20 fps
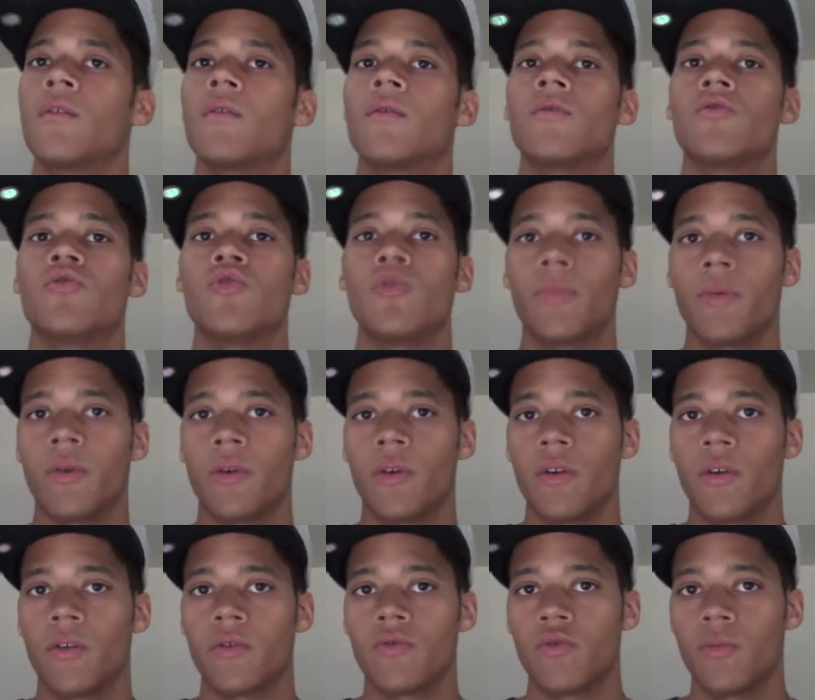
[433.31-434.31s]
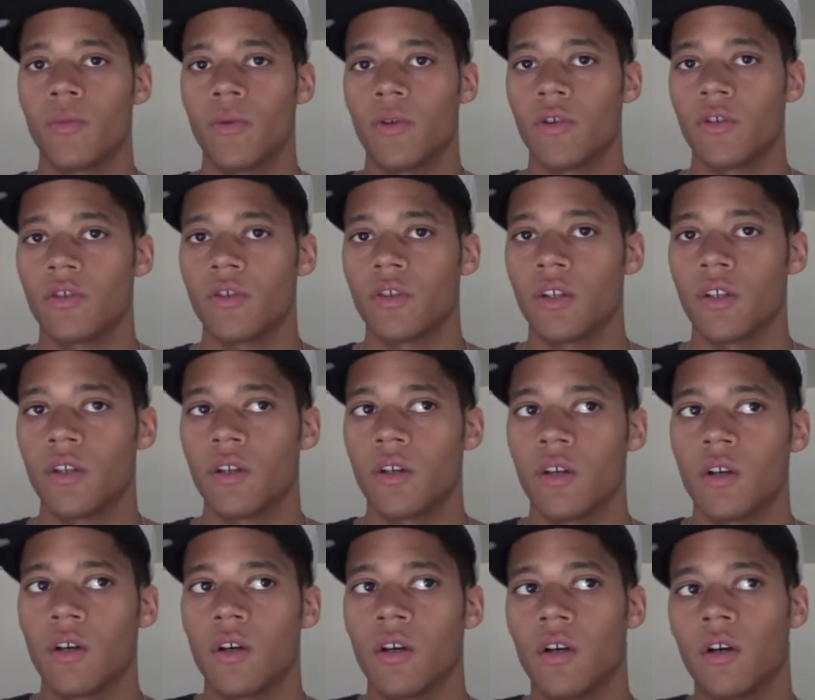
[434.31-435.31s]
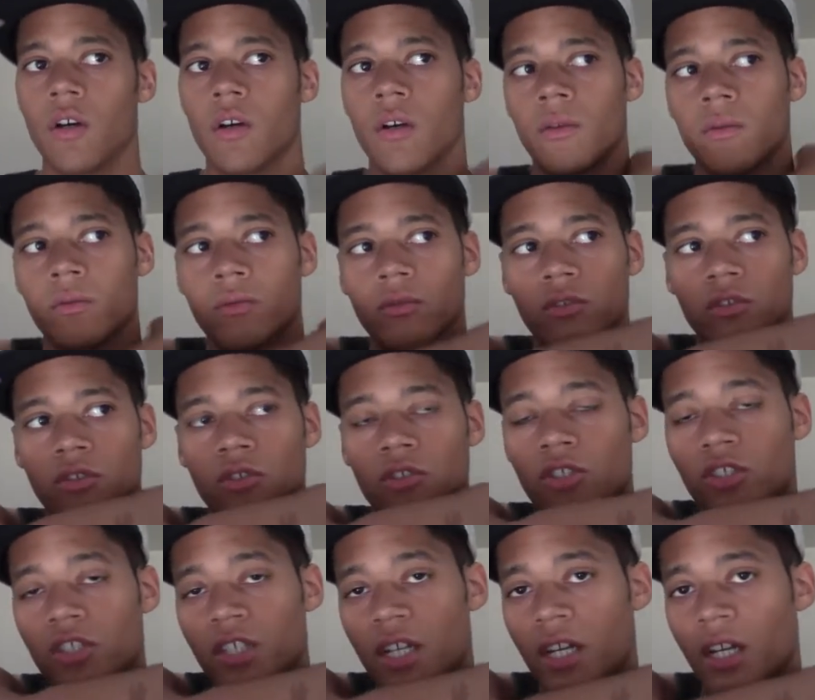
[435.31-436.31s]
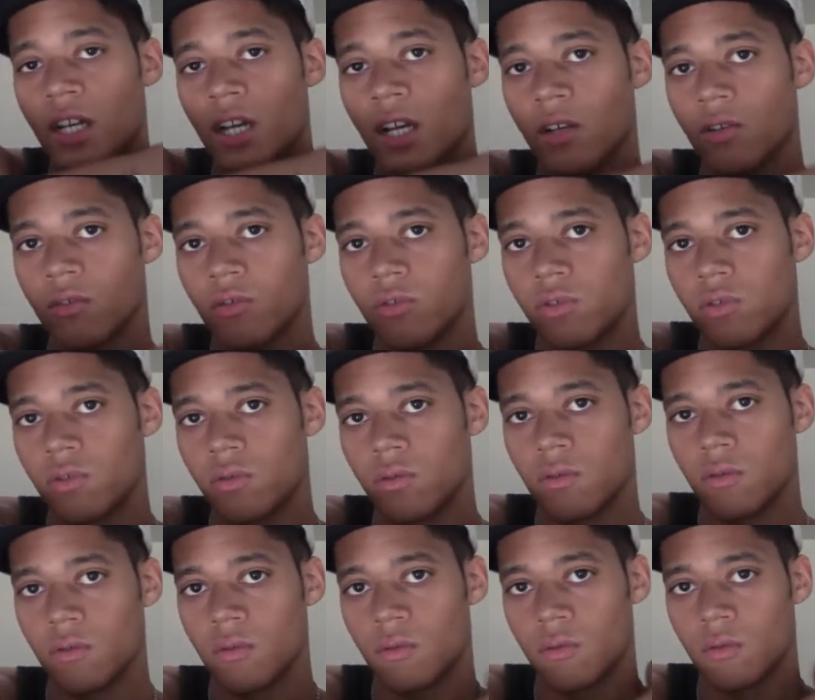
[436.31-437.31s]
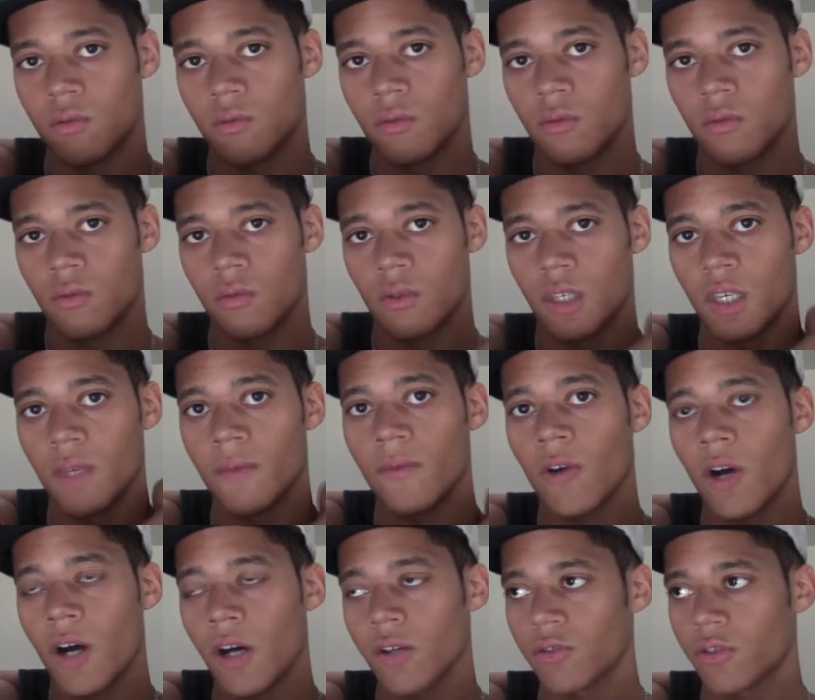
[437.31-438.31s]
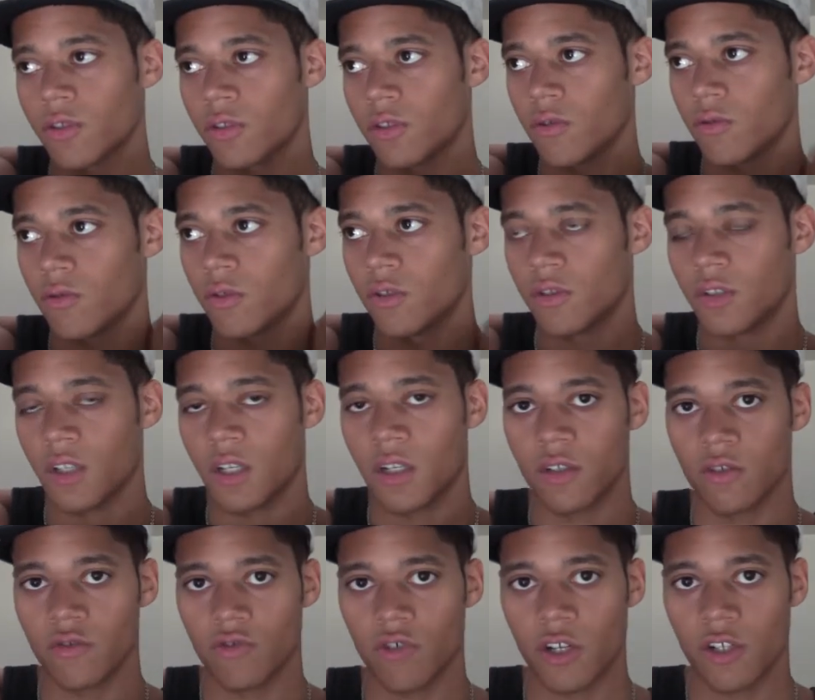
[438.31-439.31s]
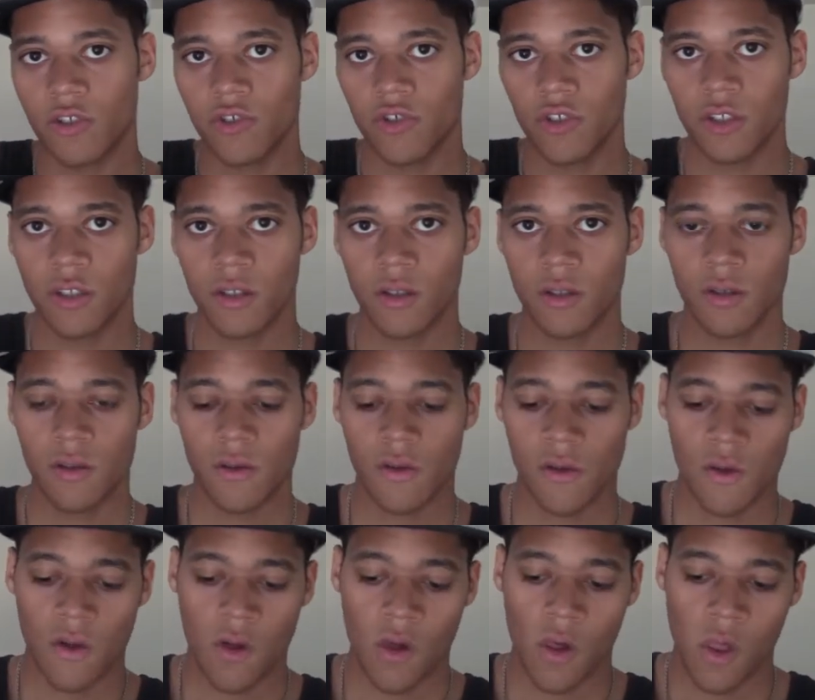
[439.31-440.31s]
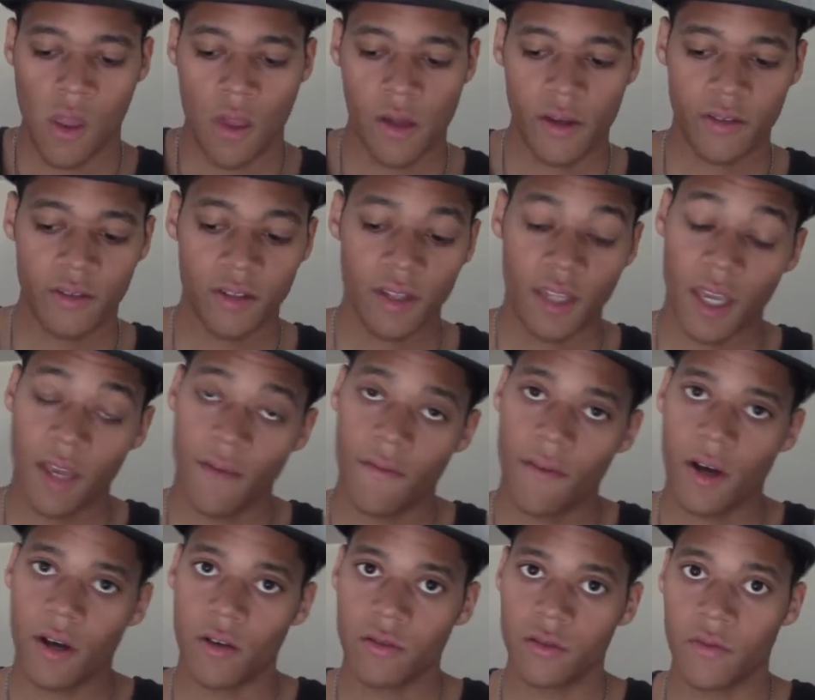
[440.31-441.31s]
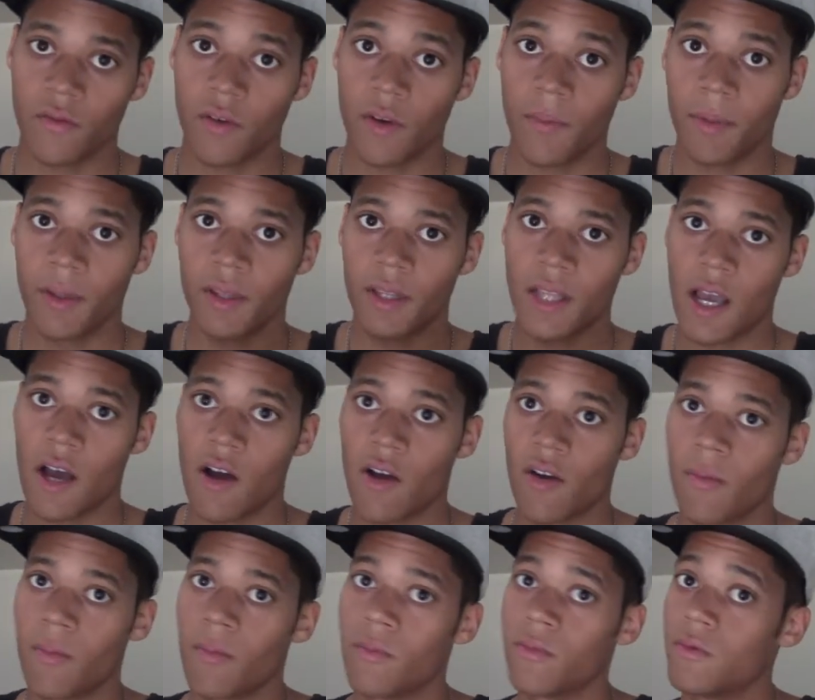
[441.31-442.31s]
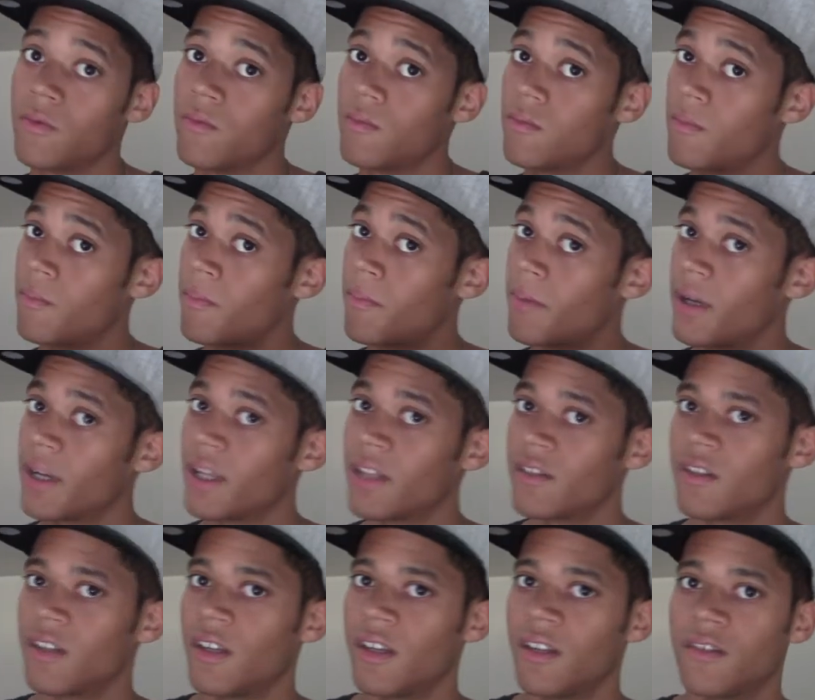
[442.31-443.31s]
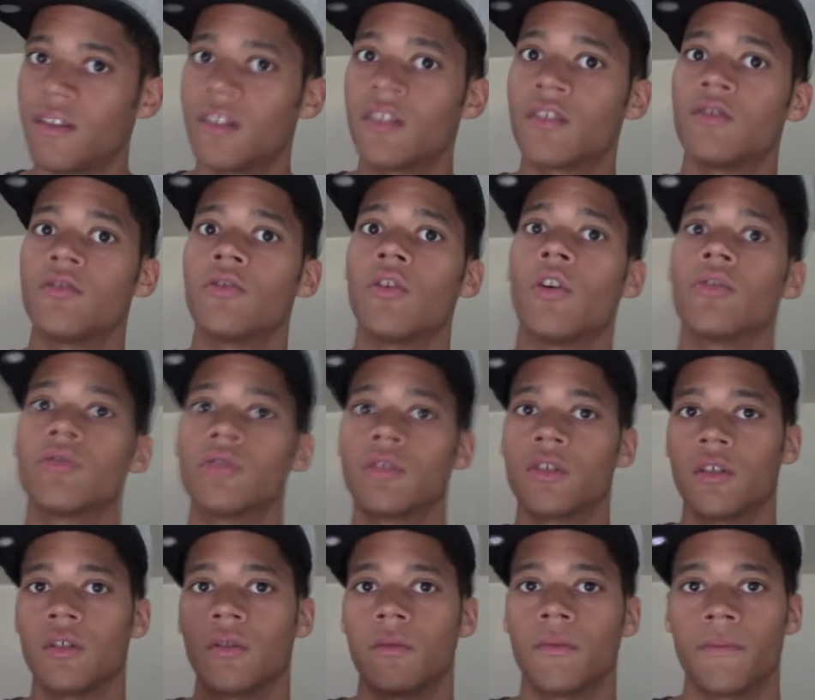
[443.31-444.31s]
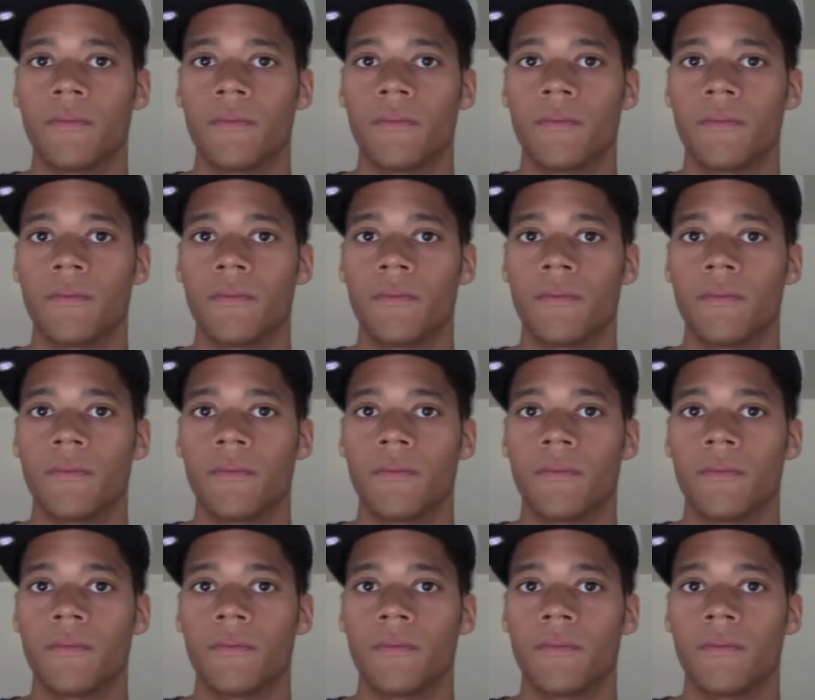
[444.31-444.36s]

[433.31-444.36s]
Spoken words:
Jupiter is in Dushtana house, evil houses, you could say in astrology, it's in the 8th house of up and down, but it's exalted.